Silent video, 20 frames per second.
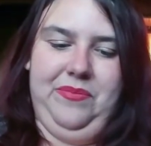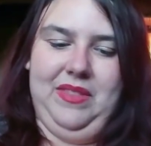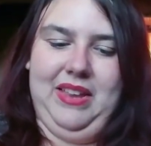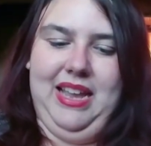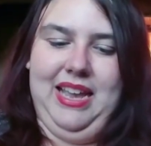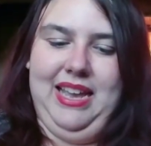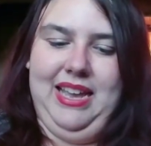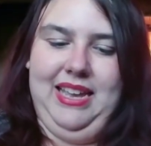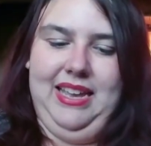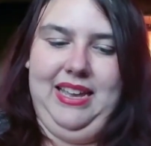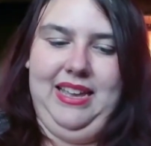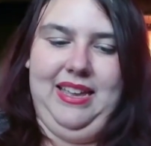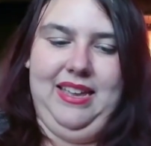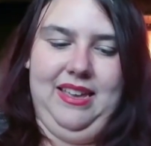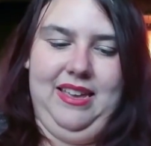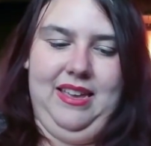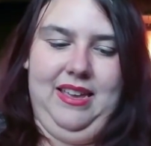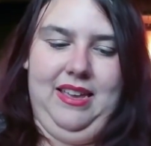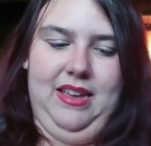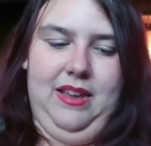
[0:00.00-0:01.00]
I
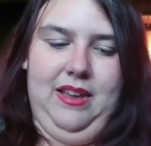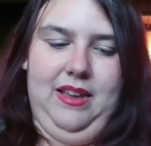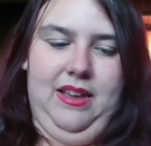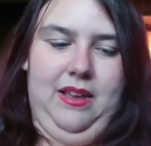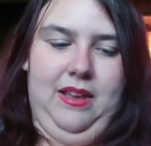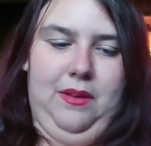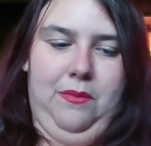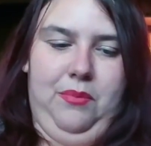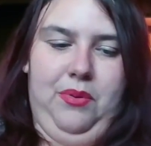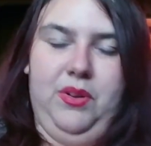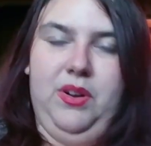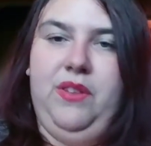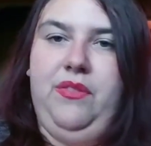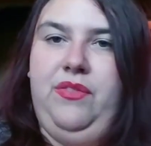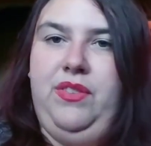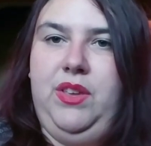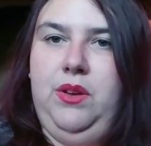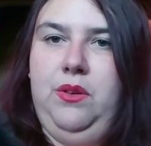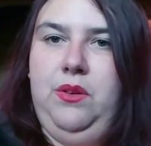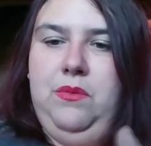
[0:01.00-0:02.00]
put a
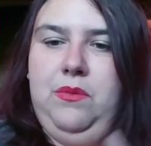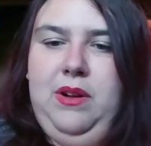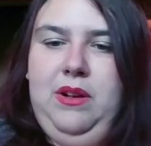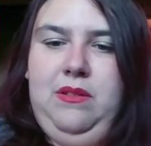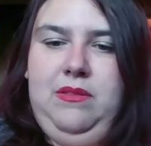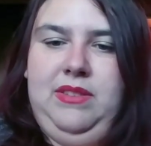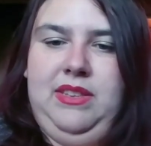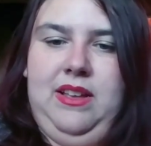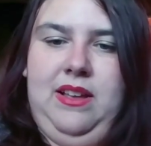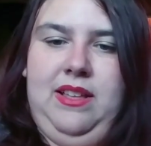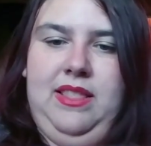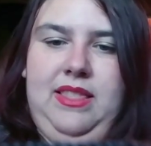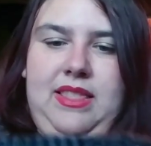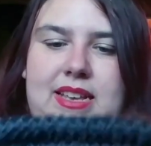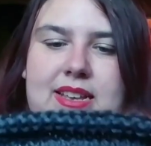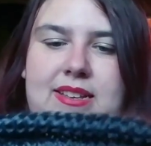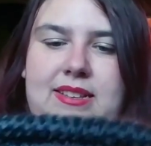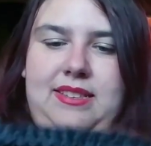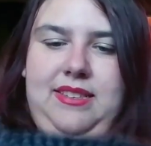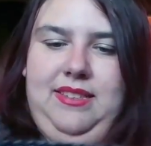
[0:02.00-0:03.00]
few rows on
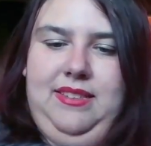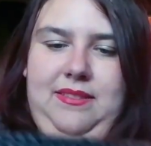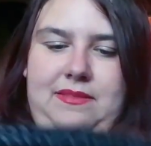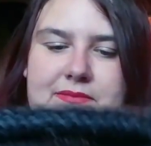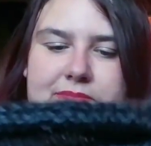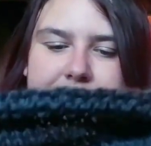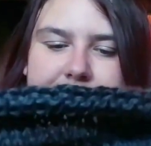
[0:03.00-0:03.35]
this,